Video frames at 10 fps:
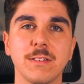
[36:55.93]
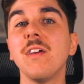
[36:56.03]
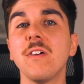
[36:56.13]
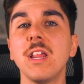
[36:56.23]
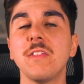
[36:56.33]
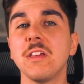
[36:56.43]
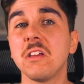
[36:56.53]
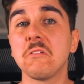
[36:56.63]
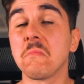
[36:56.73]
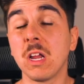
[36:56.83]
If
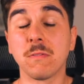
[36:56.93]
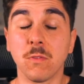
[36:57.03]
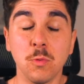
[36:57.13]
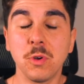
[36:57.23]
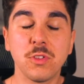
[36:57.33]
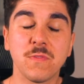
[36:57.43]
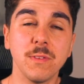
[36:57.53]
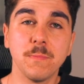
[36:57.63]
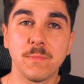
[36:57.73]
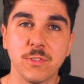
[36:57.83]
anything, I almost
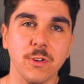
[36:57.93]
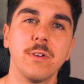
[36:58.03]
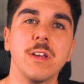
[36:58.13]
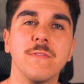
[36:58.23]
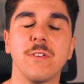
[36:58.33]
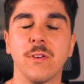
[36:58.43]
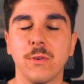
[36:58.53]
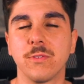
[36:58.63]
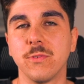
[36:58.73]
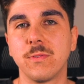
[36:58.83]
feel sorry for
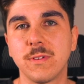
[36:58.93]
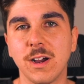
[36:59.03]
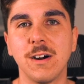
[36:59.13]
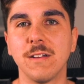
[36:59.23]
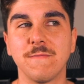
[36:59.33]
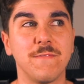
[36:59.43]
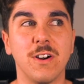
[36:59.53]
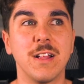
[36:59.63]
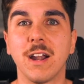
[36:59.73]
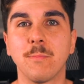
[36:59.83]
those who can't
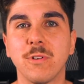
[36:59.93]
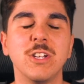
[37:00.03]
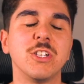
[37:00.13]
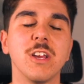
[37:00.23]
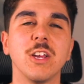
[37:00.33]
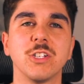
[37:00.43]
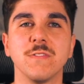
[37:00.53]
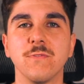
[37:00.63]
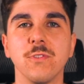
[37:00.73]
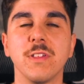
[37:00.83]
find an
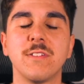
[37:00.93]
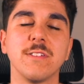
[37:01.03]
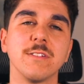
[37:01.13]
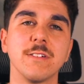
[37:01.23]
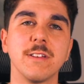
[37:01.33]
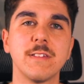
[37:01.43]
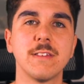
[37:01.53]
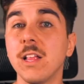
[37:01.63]
appreciation for this series.